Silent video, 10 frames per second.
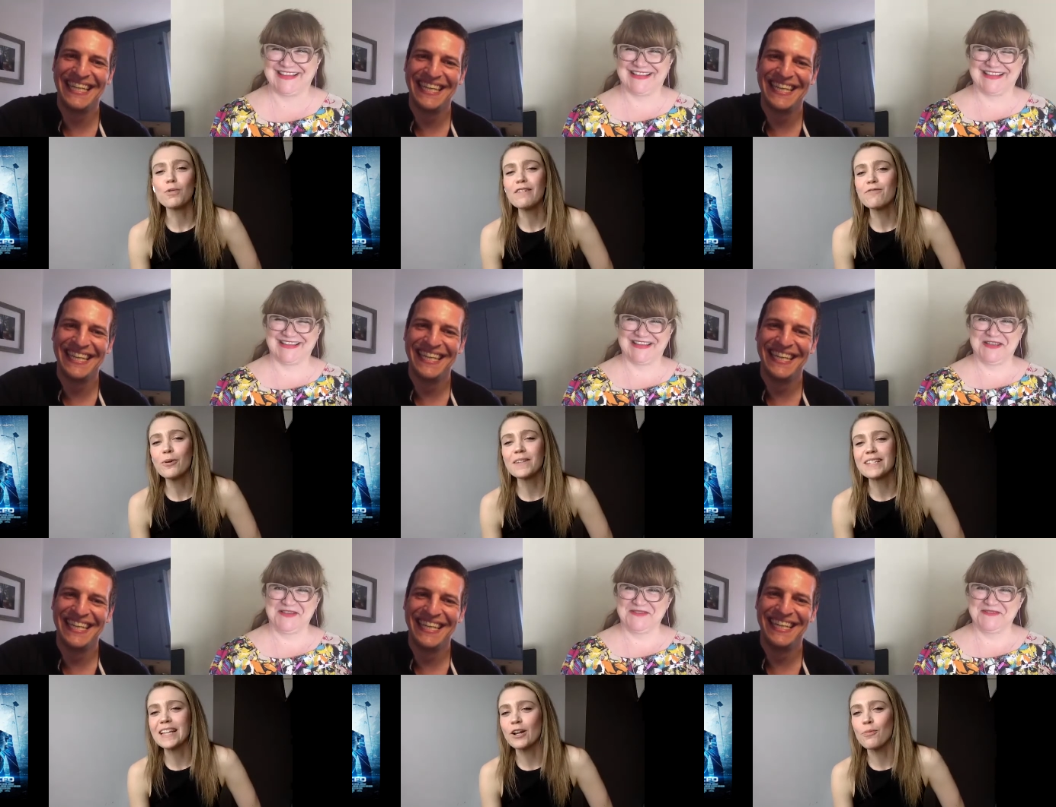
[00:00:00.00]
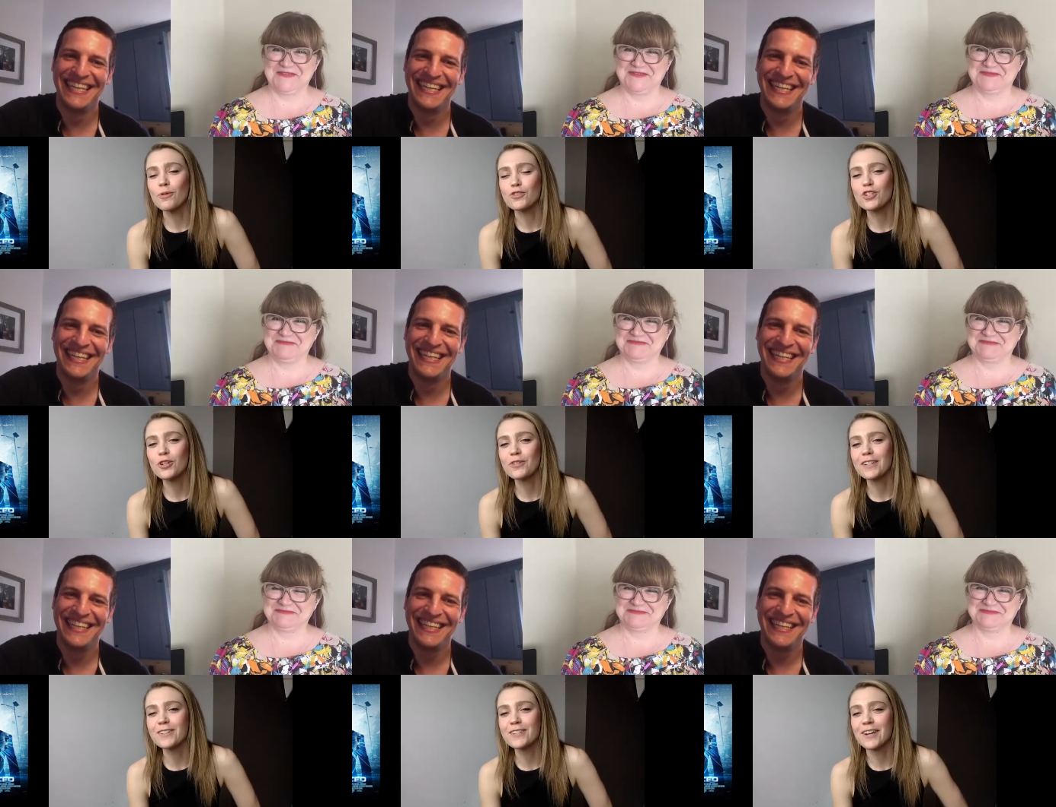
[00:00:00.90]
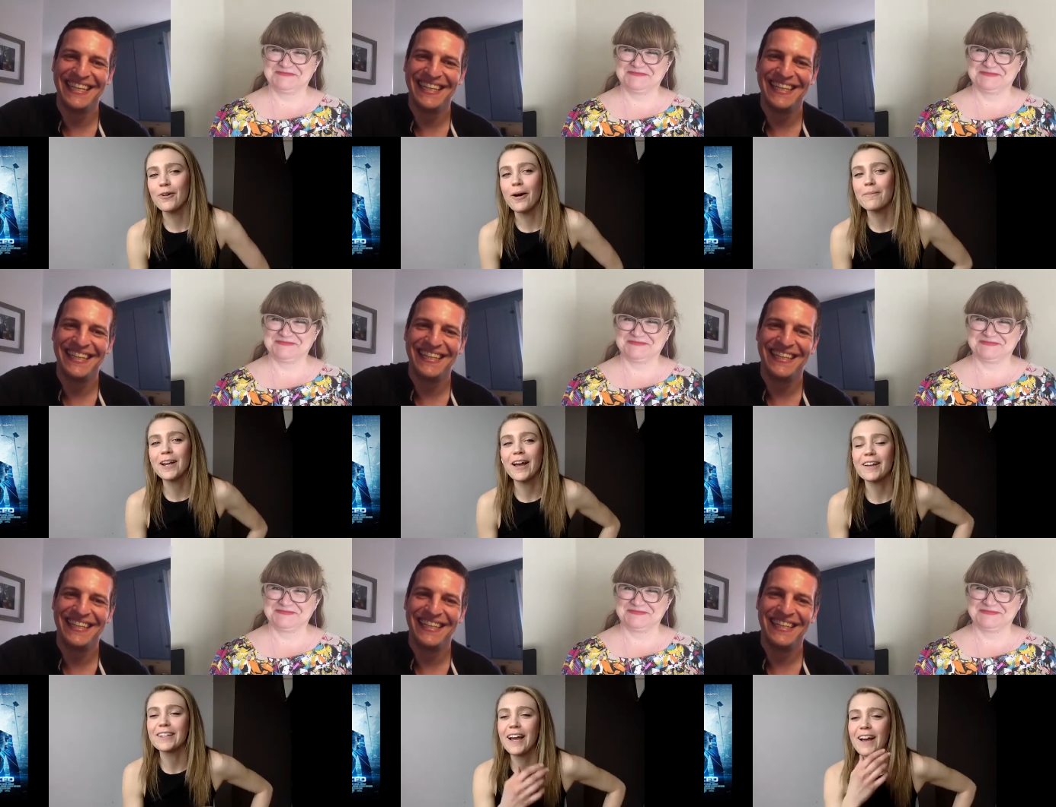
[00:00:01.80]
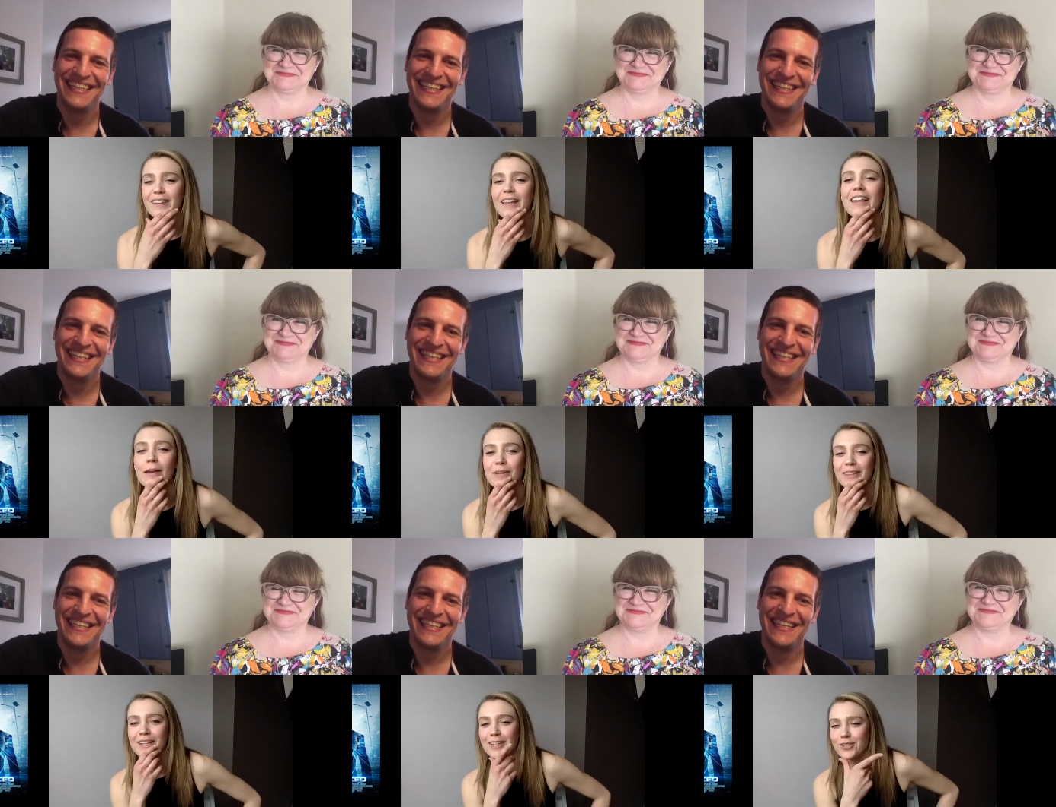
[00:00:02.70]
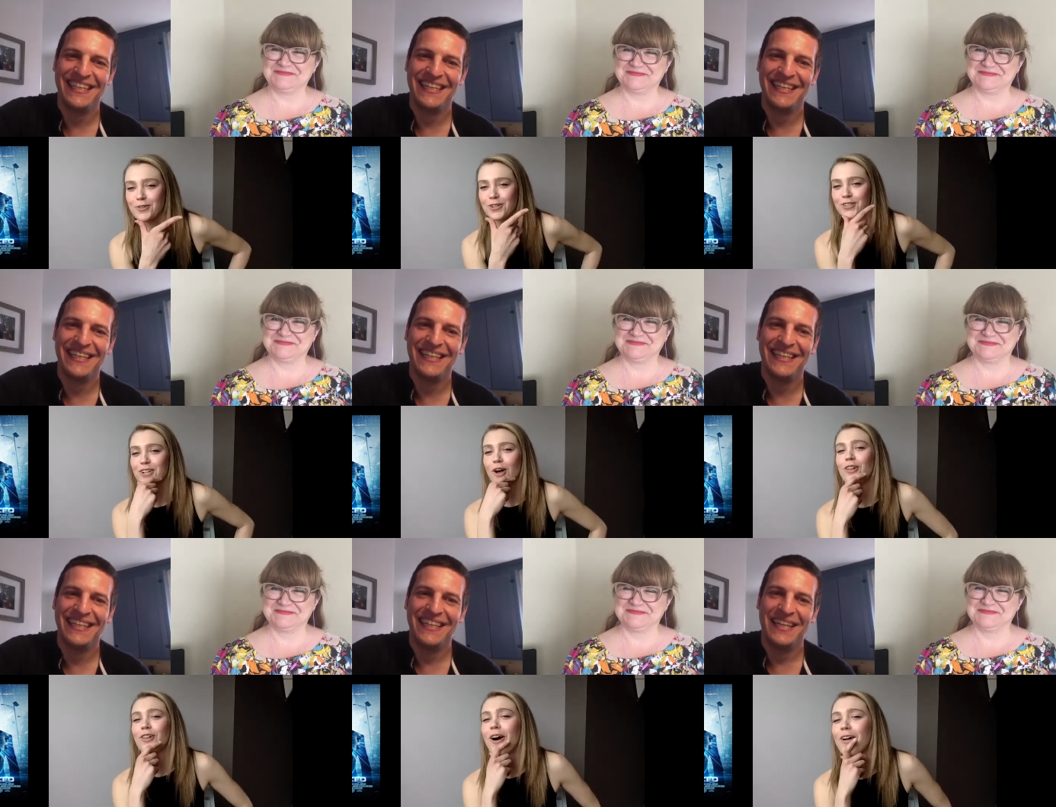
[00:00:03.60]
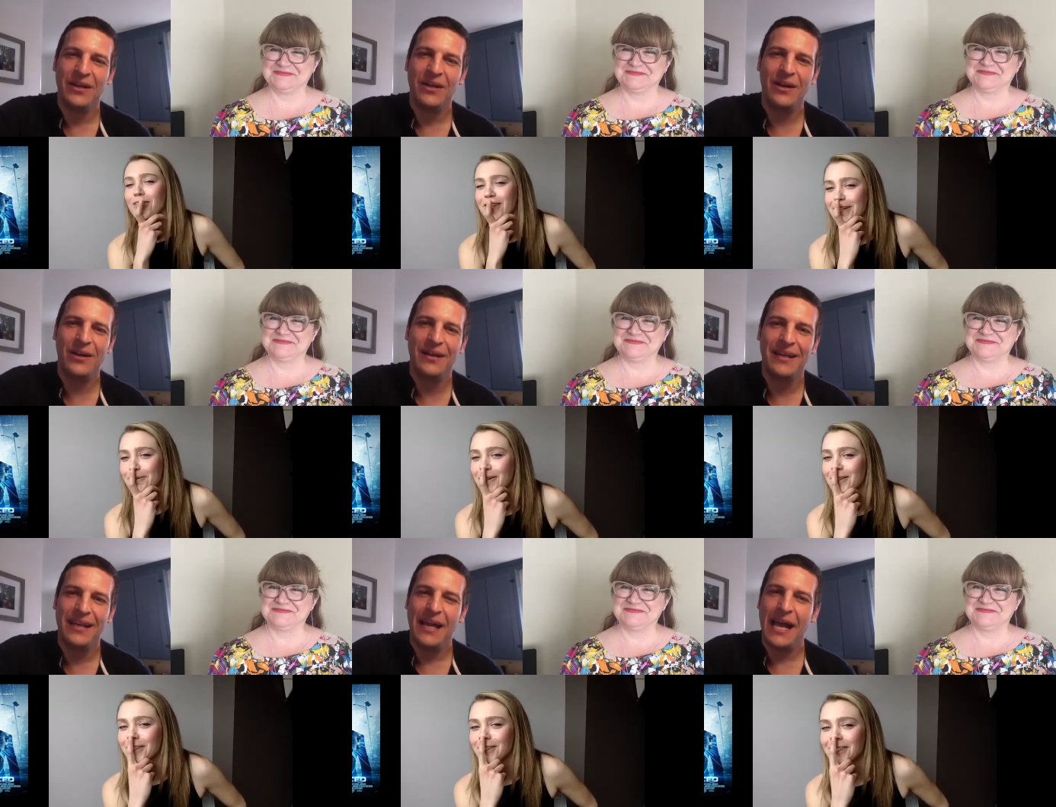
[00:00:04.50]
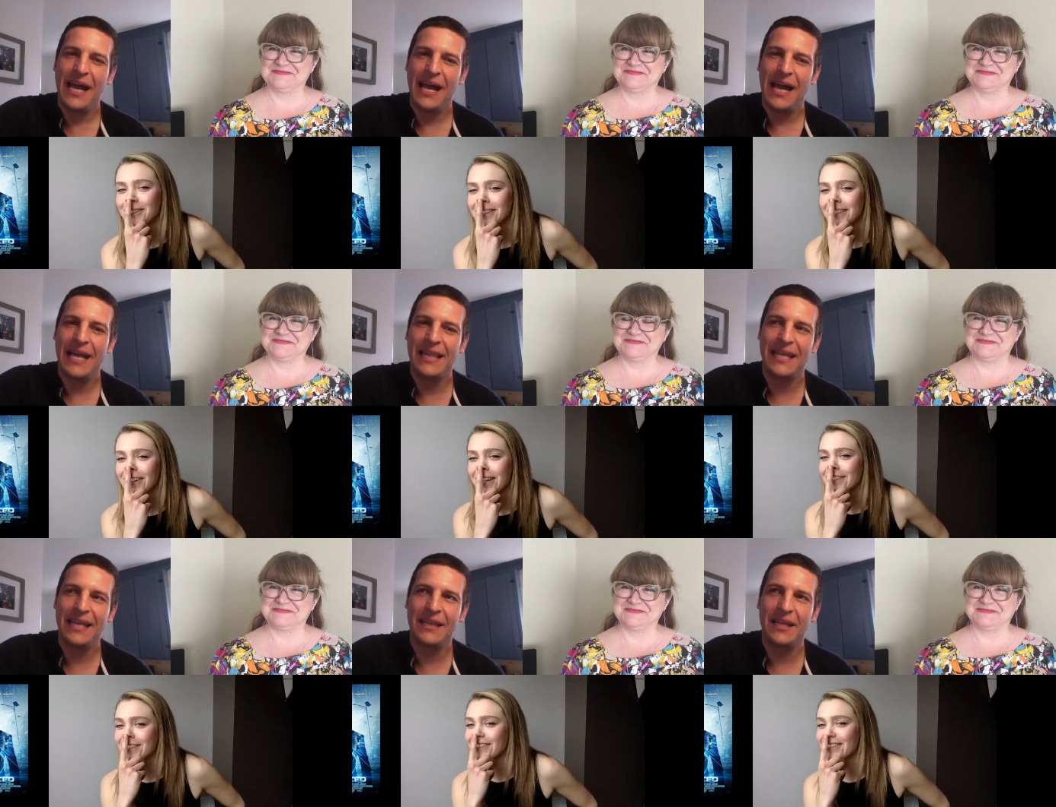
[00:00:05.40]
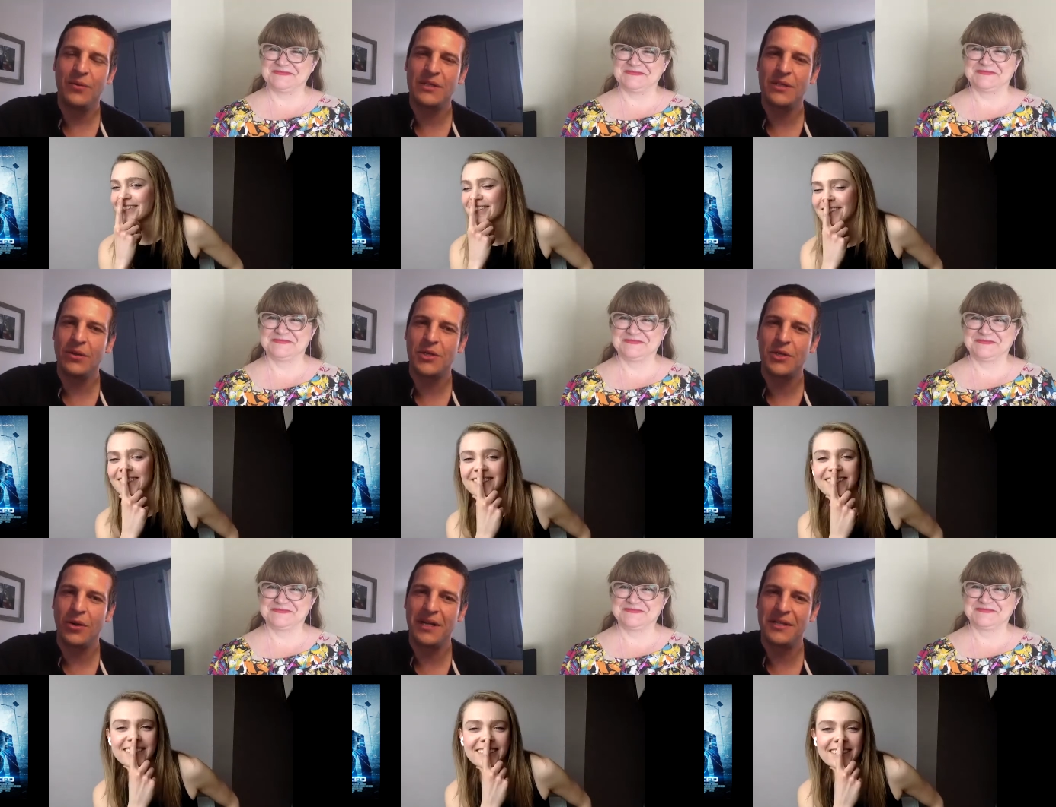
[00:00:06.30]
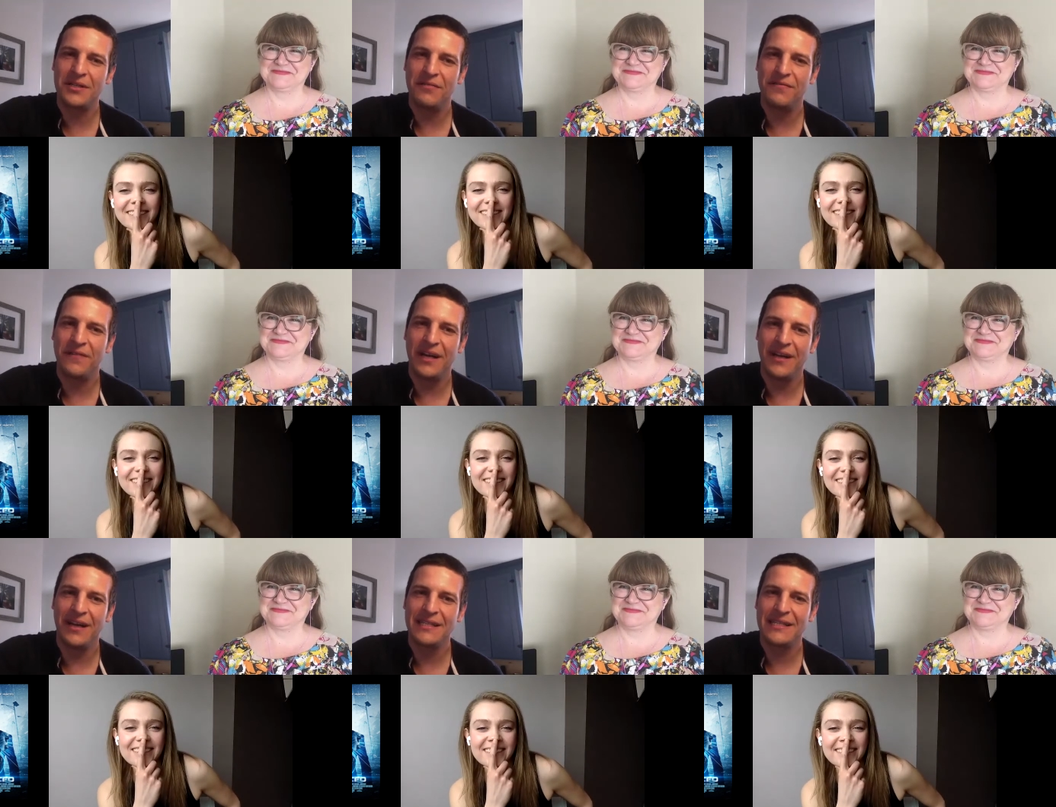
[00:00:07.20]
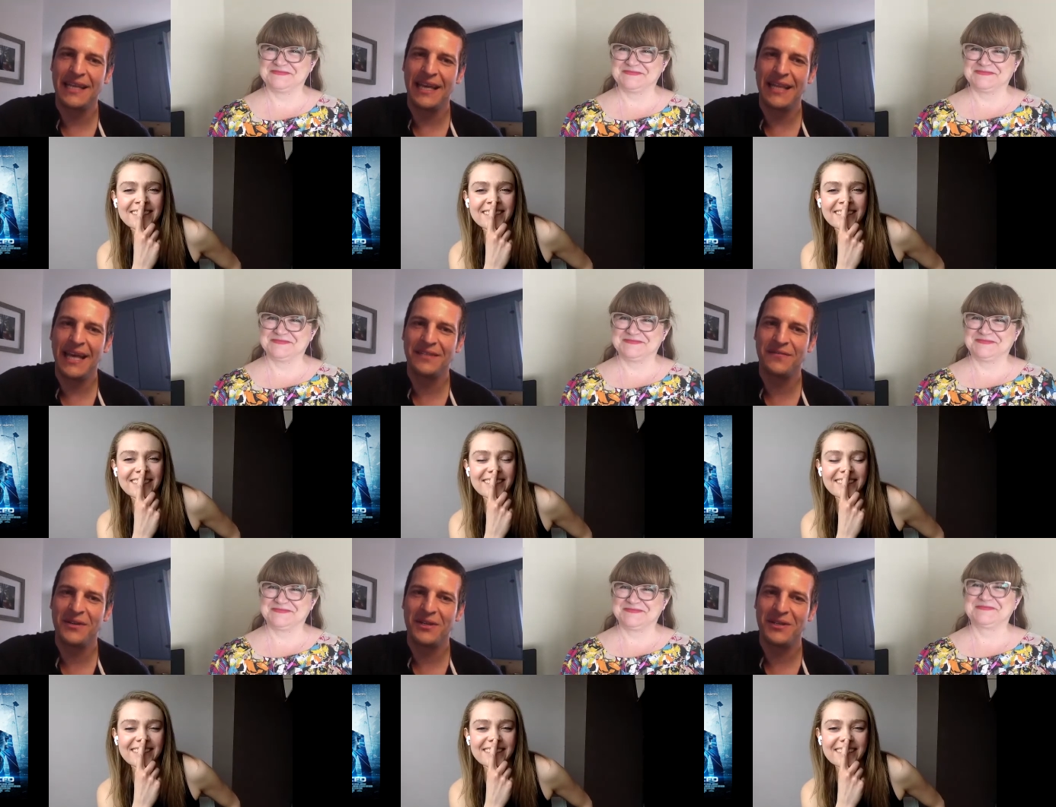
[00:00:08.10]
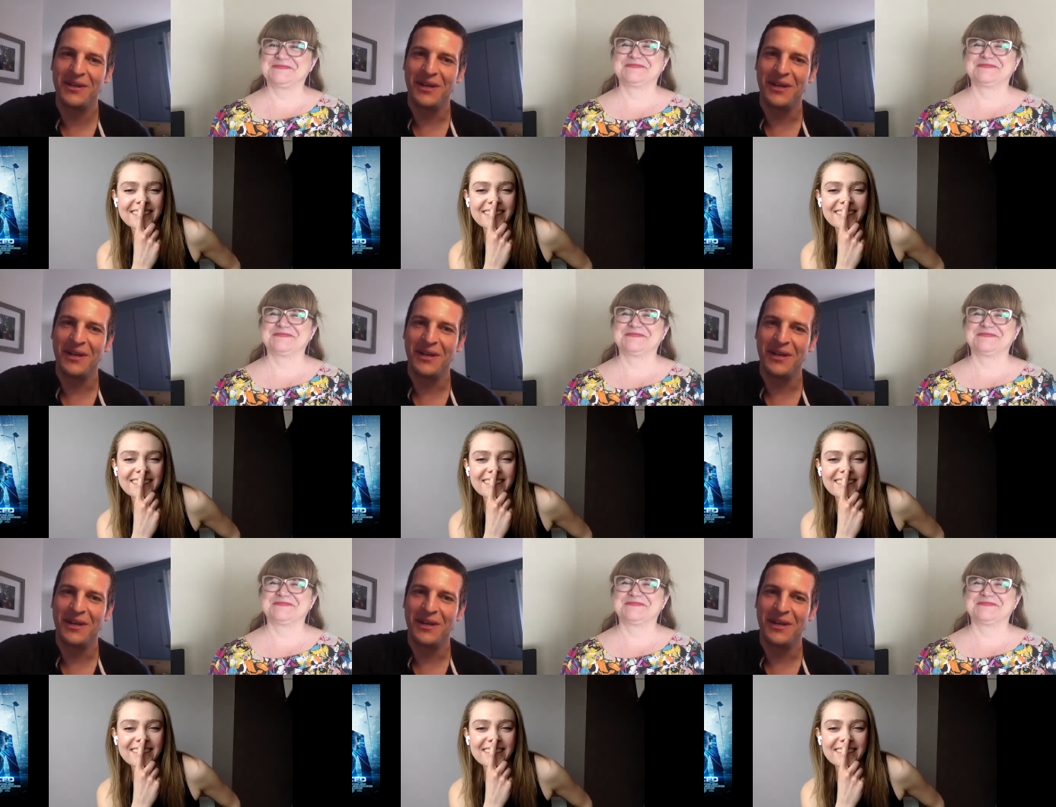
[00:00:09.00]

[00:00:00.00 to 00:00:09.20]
Speaker 1: we filmed this like almost two years ago. I'm gonna, yeah. Let, let me thank George. I'll, I'll uh, think while you.
Speaker 2: I think there was no shortage of fun on set. That's for sure.